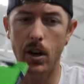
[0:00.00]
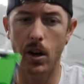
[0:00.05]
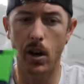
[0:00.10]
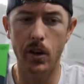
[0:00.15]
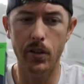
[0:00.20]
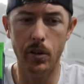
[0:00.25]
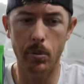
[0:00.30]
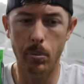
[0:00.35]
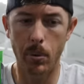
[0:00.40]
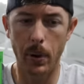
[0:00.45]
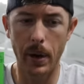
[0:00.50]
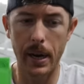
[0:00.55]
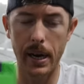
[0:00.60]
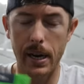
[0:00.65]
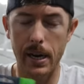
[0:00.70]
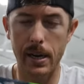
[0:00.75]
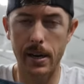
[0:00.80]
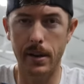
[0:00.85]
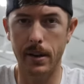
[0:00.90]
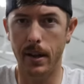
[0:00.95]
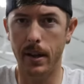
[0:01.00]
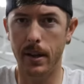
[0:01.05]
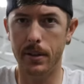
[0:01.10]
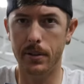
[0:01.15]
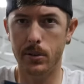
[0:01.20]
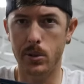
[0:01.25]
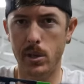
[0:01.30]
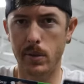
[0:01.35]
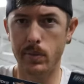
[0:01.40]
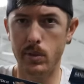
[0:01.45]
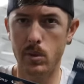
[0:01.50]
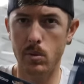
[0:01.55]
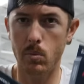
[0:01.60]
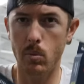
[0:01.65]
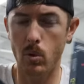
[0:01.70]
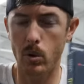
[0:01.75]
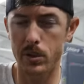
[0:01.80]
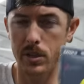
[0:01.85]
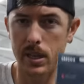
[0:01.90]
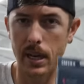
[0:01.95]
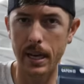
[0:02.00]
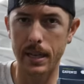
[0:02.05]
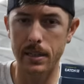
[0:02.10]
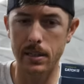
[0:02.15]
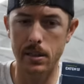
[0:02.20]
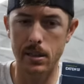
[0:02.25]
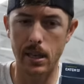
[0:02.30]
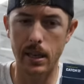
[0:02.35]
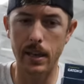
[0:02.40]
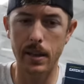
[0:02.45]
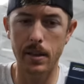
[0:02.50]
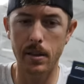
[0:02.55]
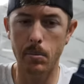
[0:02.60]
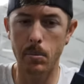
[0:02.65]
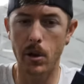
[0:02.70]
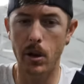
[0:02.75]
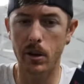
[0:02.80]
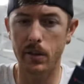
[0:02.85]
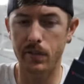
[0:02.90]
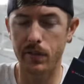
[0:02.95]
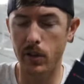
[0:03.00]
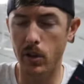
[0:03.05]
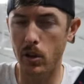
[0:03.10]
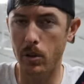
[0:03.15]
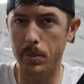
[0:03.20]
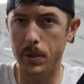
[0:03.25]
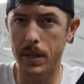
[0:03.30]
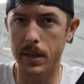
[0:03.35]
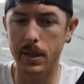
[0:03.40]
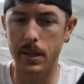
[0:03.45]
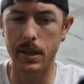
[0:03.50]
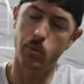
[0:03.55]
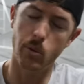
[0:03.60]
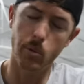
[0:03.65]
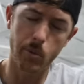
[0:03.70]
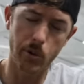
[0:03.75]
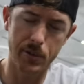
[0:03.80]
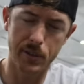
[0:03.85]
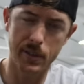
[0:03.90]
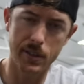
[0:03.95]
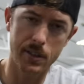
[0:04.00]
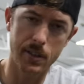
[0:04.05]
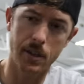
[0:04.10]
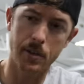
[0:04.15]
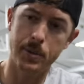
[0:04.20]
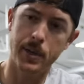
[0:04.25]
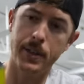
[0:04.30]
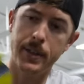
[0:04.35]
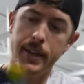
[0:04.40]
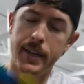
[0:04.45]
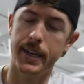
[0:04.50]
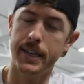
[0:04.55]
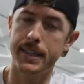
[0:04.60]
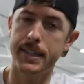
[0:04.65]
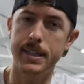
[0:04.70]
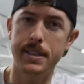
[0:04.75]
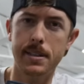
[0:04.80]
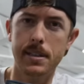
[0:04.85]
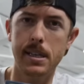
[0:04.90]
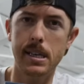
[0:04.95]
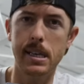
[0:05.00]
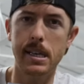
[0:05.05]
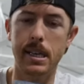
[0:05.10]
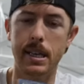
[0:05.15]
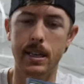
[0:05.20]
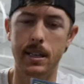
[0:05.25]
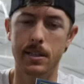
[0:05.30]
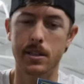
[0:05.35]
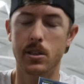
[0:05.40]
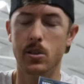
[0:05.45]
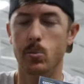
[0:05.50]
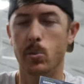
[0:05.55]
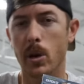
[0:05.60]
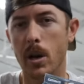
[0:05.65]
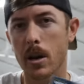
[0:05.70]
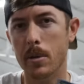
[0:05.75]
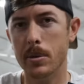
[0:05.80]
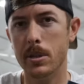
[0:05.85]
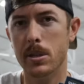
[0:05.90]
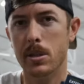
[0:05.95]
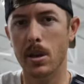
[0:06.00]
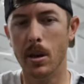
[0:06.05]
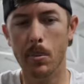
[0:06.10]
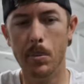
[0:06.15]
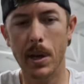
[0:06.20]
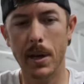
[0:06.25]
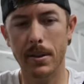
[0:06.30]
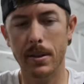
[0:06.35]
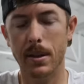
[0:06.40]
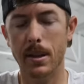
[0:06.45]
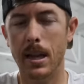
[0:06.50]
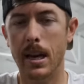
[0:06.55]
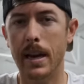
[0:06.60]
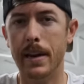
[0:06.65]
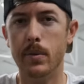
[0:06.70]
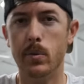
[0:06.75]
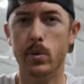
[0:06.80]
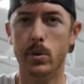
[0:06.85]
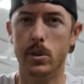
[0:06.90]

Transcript: on the braid. Uh, there's even some more sizes in the monofilament. One more thing to talk about that I did see in some comments about the line